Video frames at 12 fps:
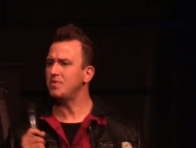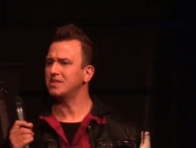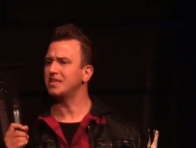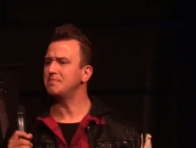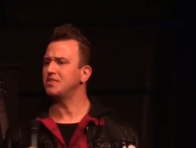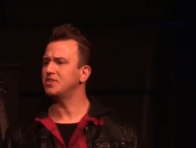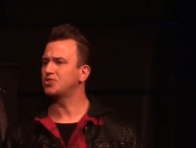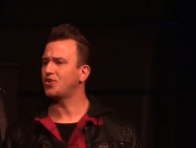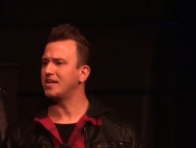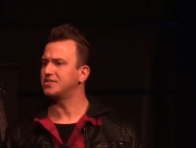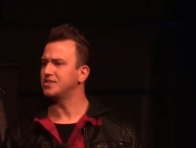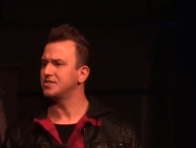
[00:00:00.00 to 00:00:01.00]
with them in the
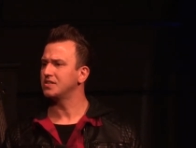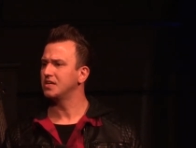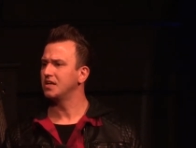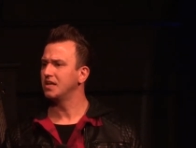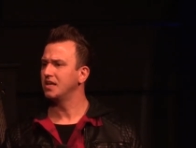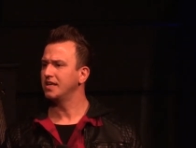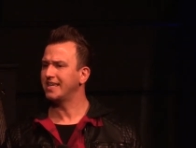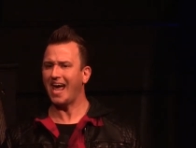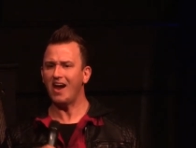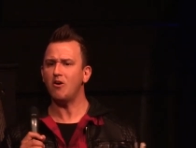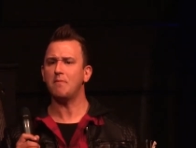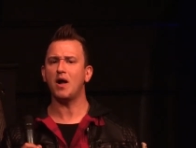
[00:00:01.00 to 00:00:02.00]
trenches.
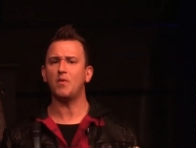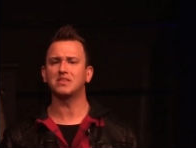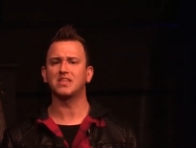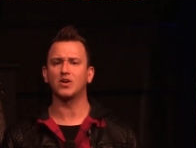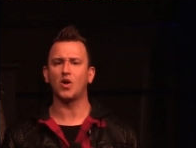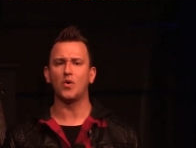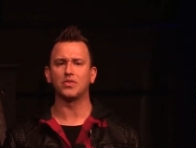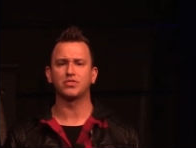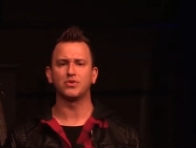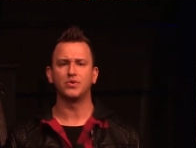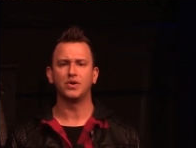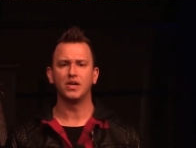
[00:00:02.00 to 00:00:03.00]
Care about what they're going
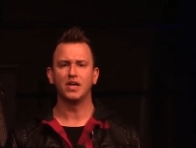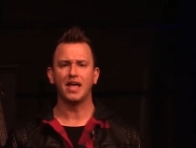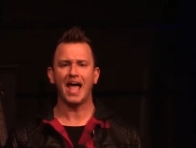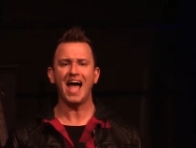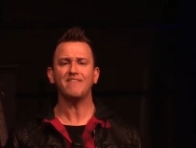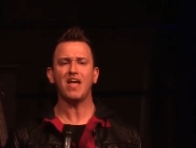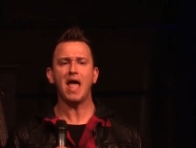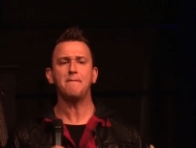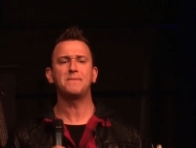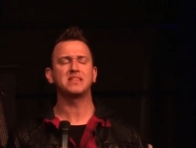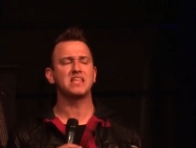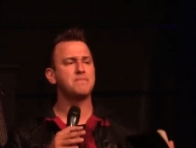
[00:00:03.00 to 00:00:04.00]
through. Have
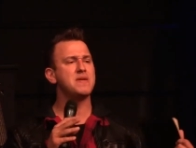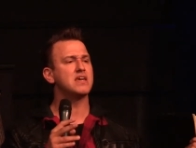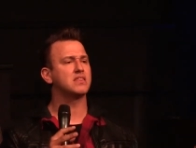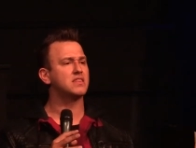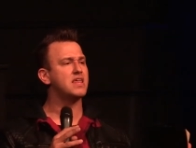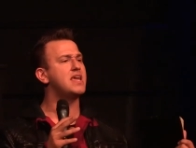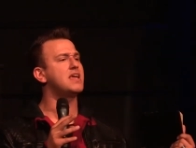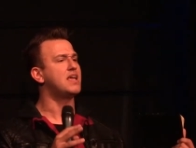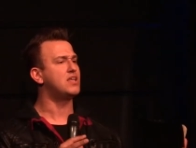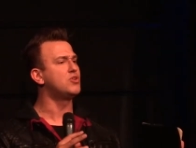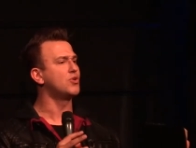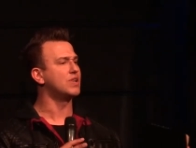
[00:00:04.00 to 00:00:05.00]
empathy be a thing
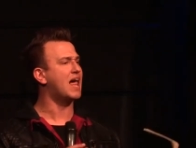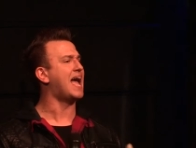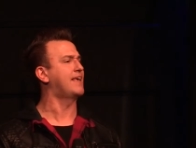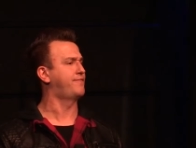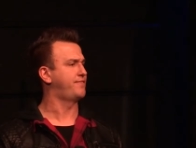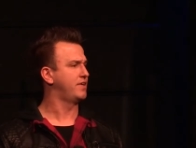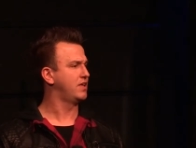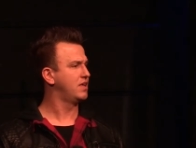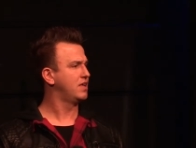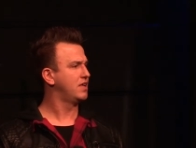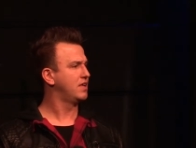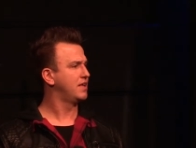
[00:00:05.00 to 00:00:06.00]
in your life.
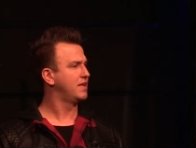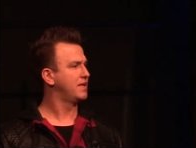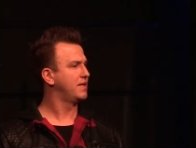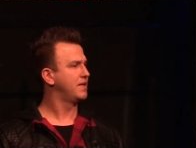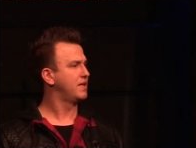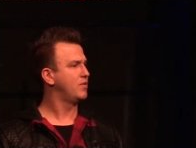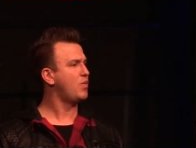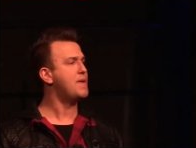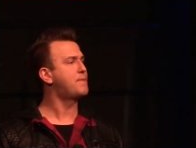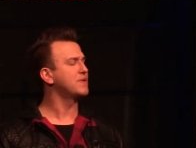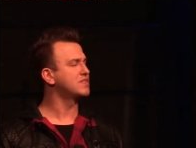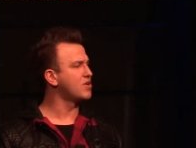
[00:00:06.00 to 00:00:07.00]

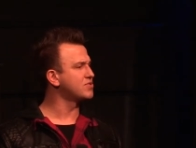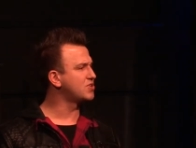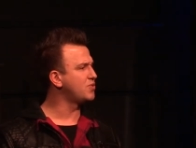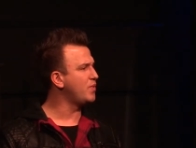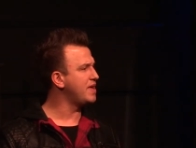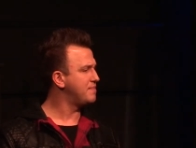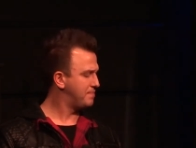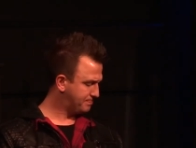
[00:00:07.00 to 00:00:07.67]
Weep with those who weep.